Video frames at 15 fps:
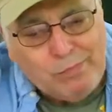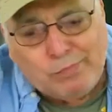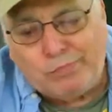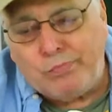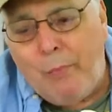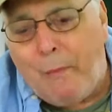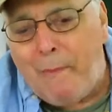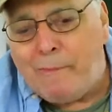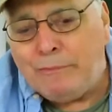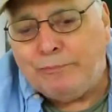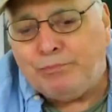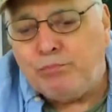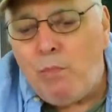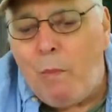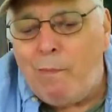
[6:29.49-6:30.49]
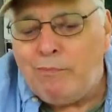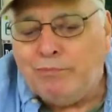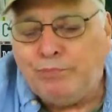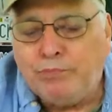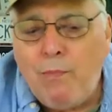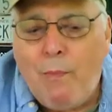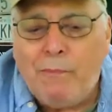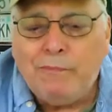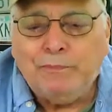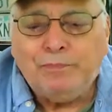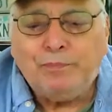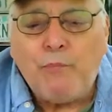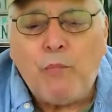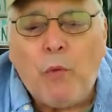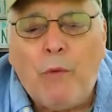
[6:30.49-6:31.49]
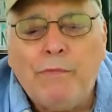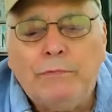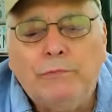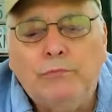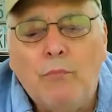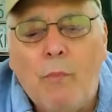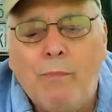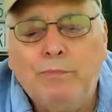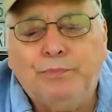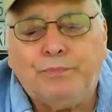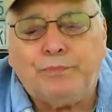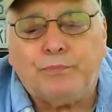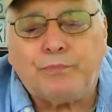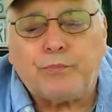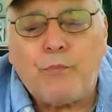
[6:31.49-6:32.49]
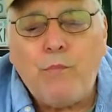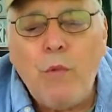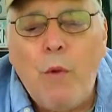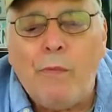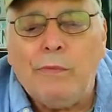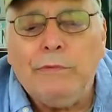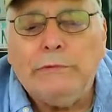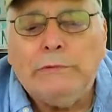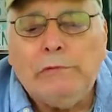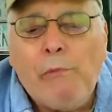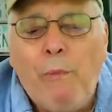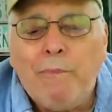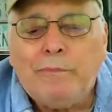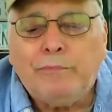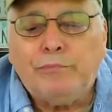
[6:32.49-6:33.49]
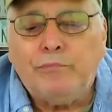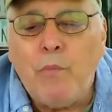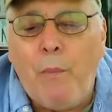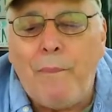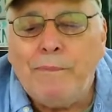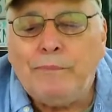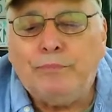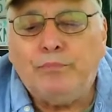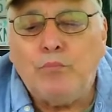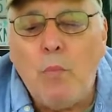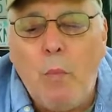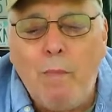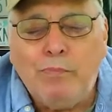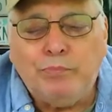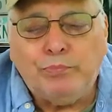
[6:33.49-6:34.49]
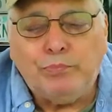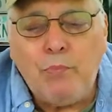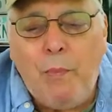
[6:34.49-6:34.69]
Nobody speaks.